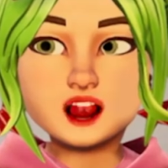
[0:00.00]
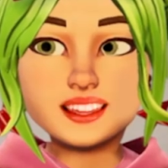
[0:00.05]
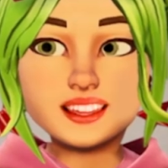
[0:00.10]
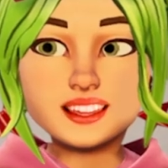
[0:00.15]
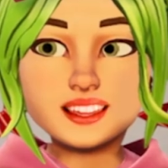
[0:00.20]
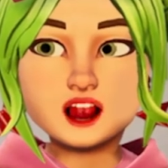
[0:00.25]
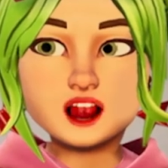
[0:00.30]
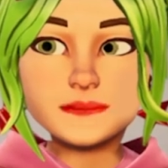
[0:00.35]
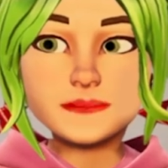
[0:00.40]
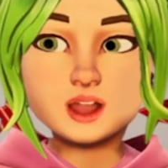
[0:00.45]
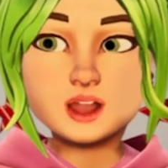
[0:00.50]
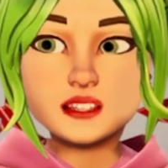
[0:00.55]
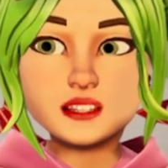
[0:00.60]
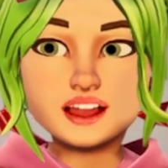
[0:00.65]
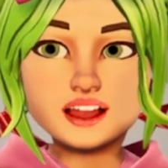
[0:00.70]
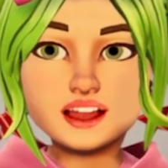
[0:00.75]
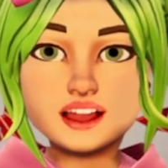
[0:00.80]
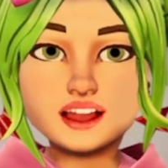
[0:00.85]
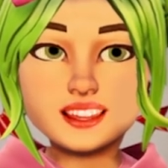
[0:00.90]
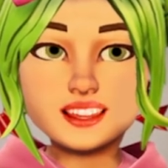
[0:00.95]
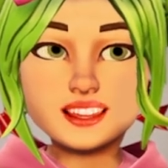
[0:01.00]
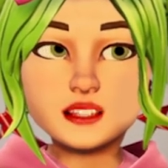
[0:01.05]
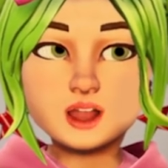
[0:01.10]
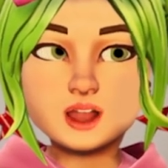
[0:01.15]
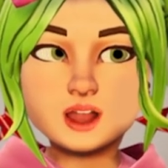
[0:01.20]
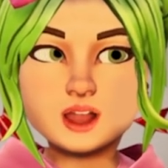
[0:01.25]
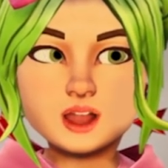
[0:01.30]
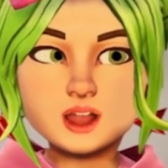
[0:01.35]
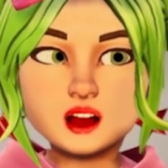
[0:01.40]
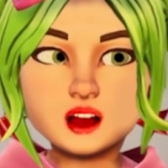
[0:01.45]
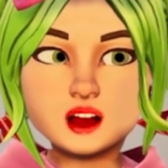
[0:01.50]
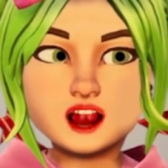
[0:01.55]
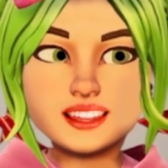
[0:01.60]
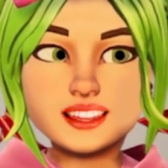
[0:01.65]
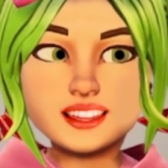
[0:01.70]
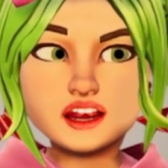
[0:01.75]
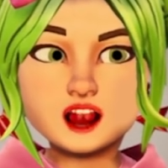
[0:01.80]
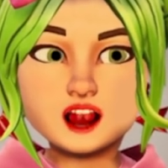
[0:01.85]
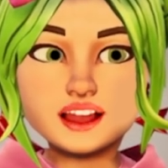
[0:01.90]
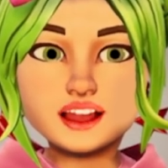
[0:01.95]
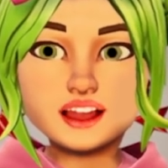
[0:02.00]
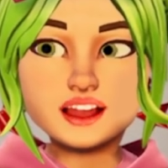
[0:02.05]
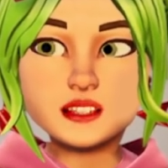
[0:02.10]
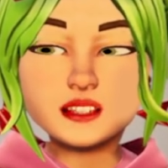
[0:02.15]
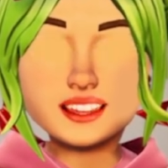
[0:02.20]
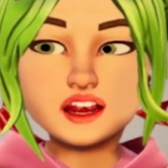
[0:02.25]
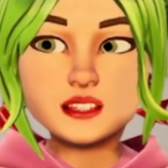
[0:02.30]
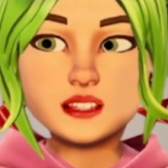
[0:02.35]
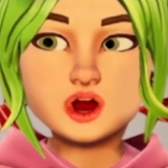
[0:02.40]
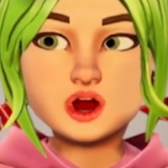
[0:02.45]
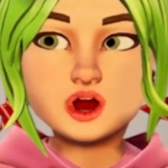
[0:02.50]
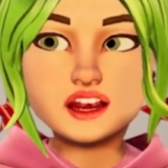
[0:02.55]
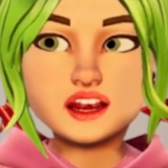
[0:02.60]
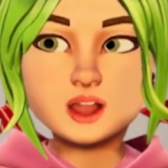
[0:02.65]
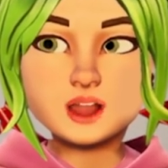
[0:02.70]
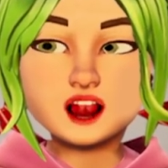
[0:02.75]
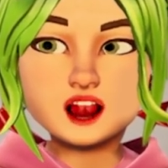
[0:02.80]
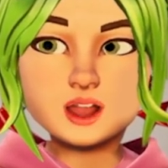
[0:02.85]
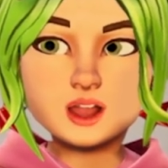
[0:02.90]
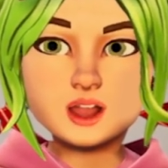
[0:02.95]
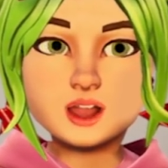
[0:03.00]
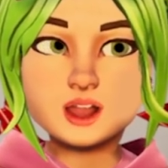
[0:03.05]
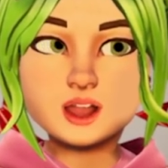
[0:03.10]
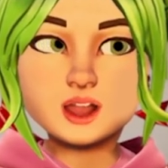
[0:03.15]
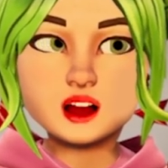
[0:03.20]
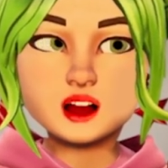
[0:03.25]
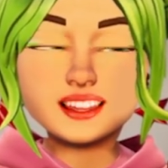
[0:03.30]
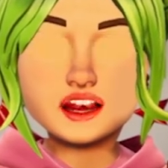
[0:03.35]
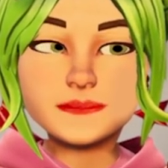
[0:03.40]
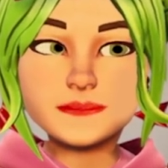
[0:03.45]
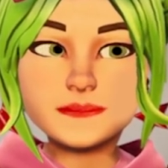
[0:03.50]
We've just run into each other a few times at Tilted Towers,